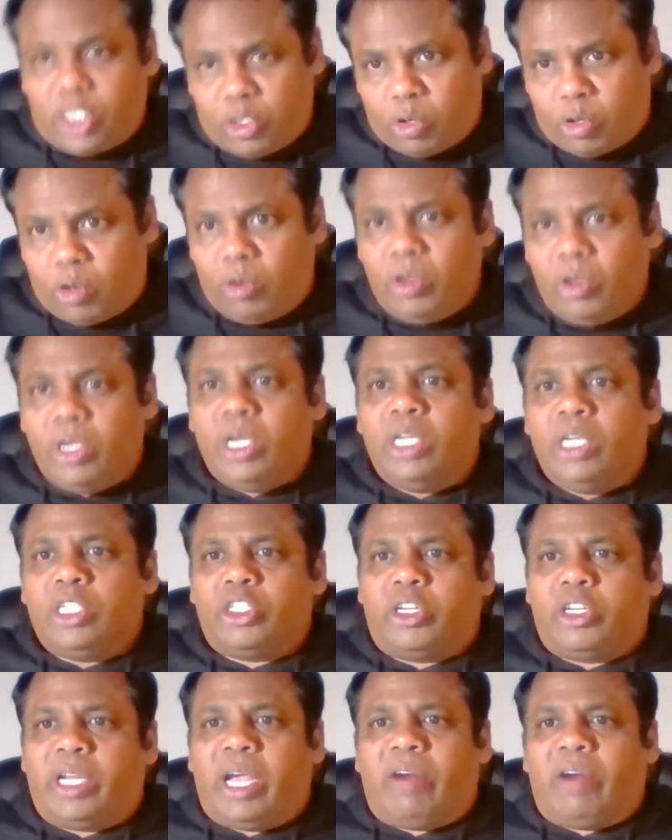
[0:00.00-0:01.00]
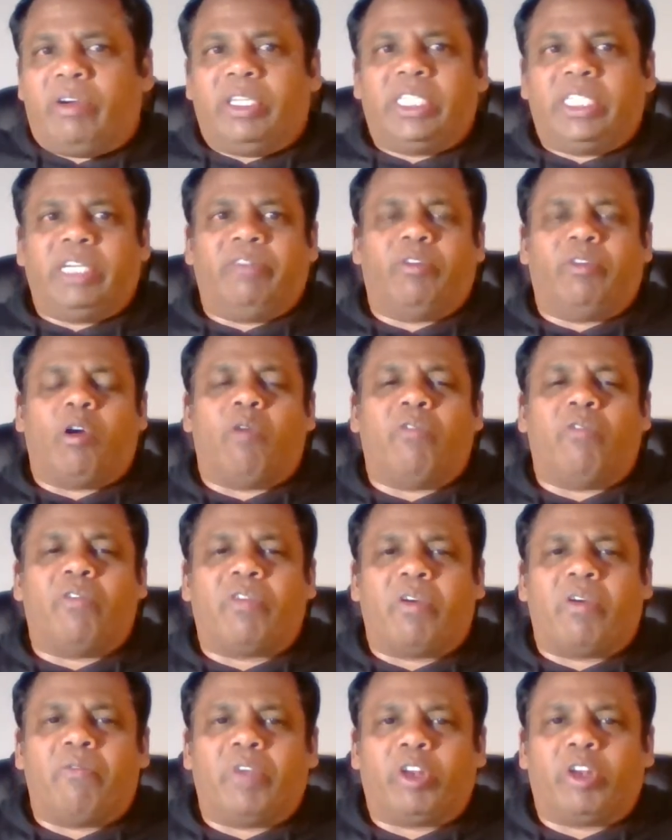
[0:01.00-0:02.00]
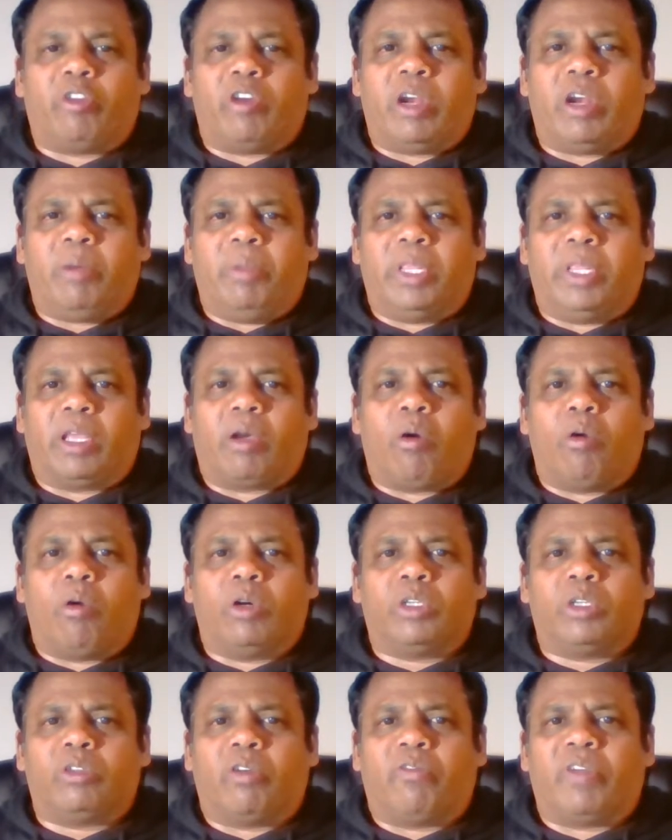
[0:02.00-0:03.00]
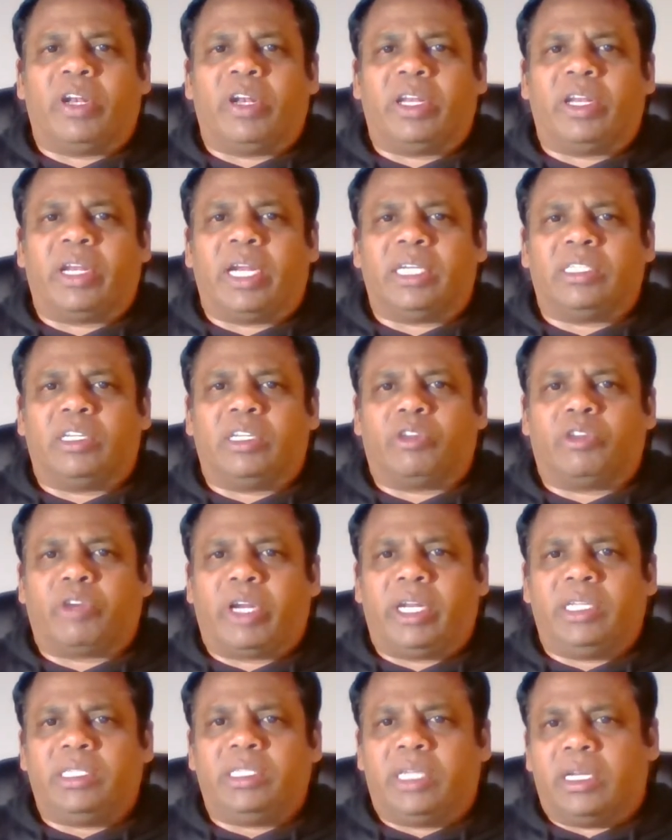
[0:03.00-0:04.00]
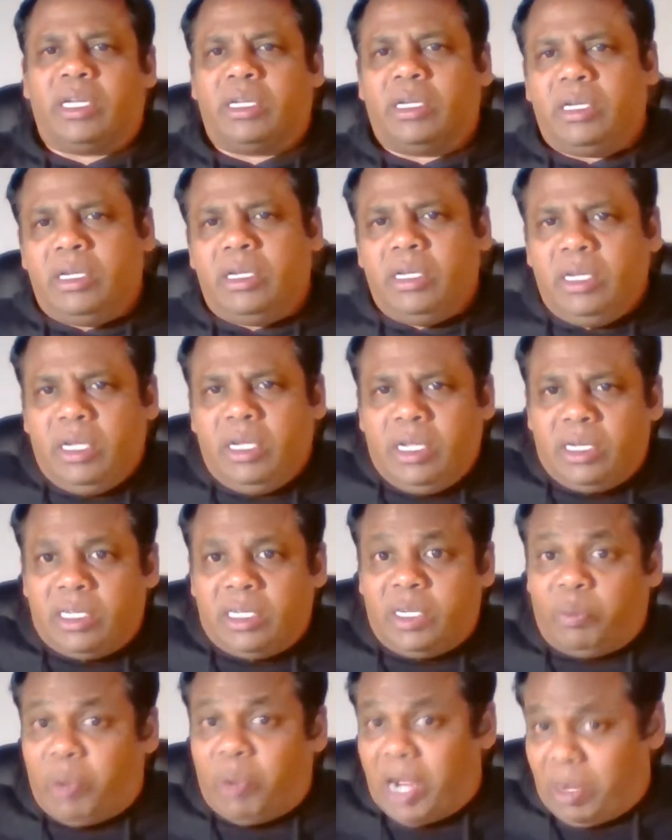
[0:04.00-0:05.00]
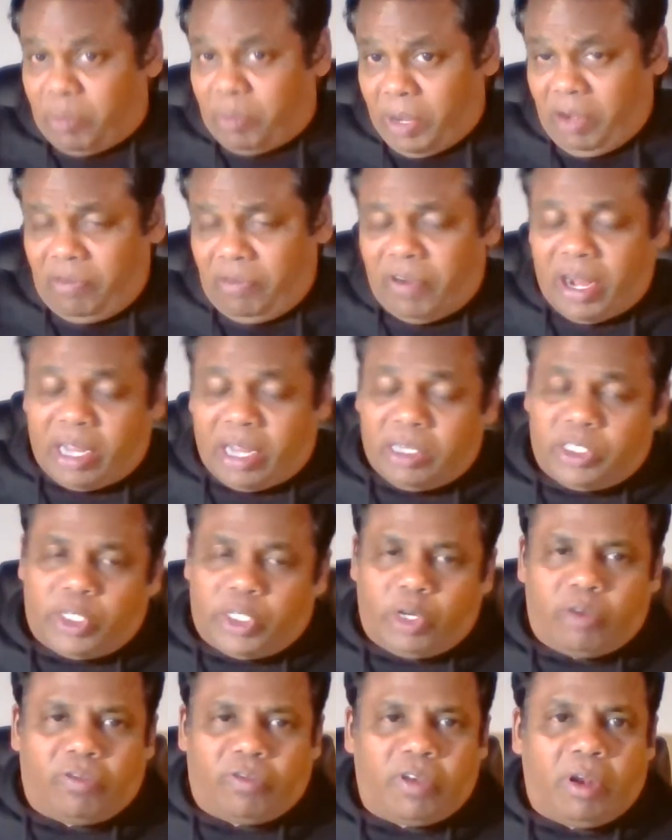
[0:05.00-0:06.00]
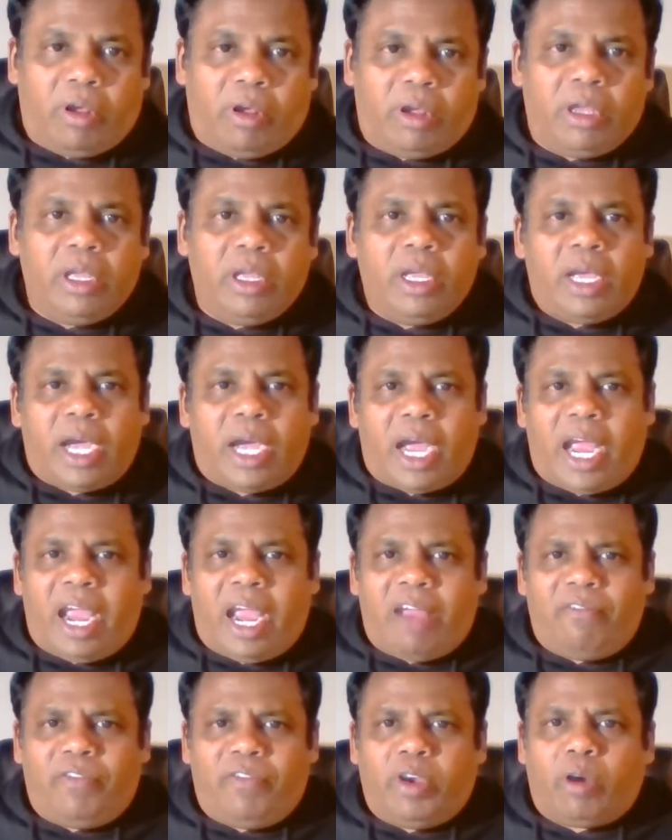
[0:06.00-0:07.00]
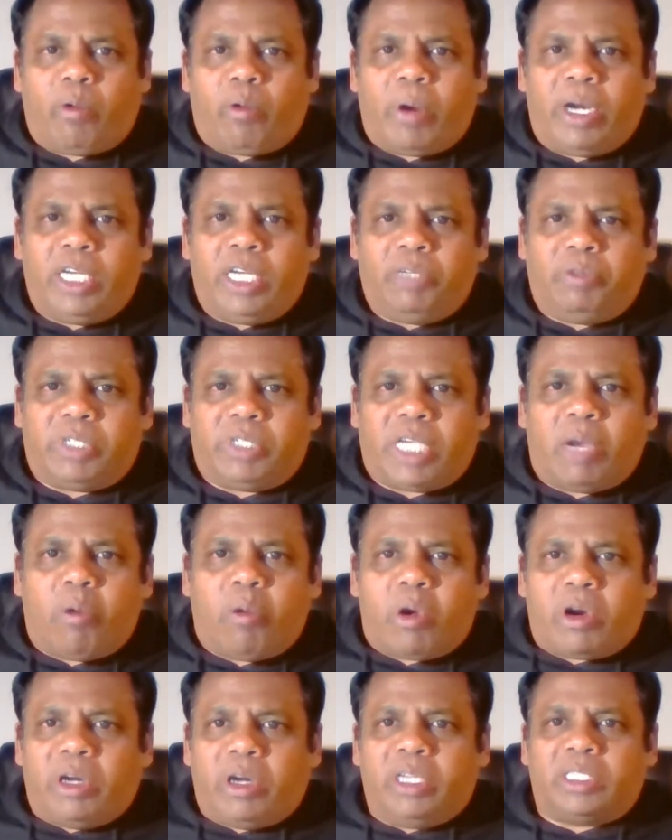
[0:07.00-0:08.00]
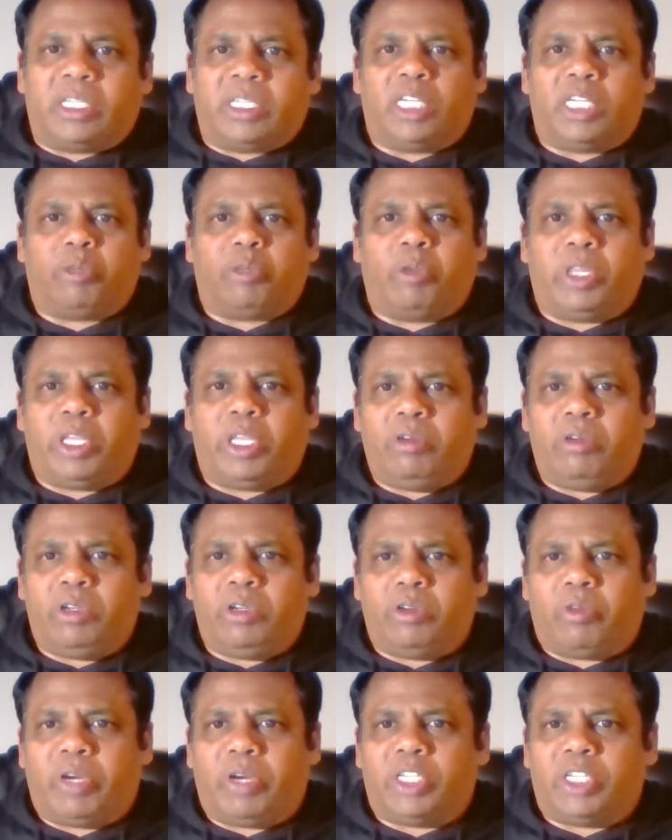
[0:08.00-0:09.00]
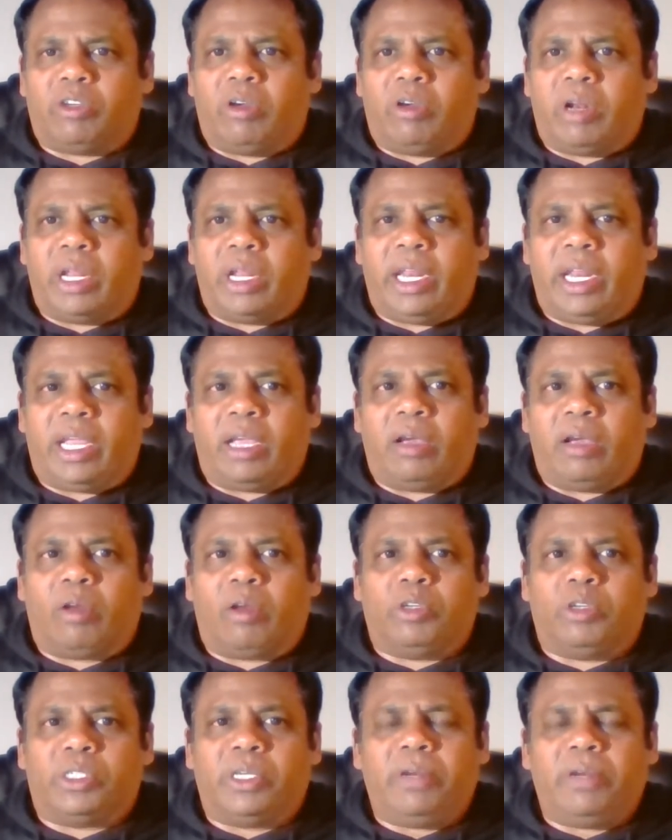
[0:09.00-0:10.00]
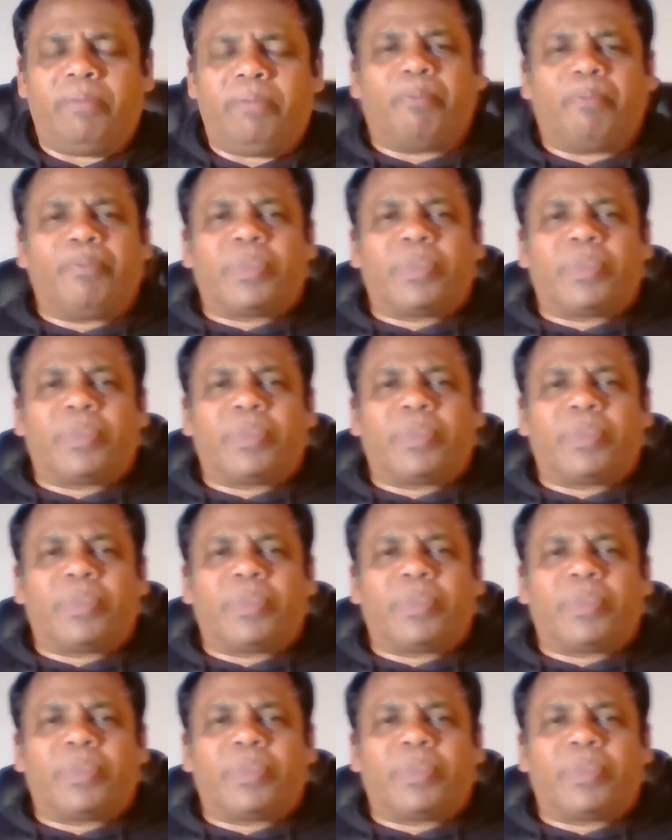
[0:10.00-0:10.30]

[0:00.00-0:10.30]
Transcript: So today I received offer from Victoria, but the course of international trade is under Department Faculty of Law. I have few queries which I want to discuss with you to reach on any conclusion.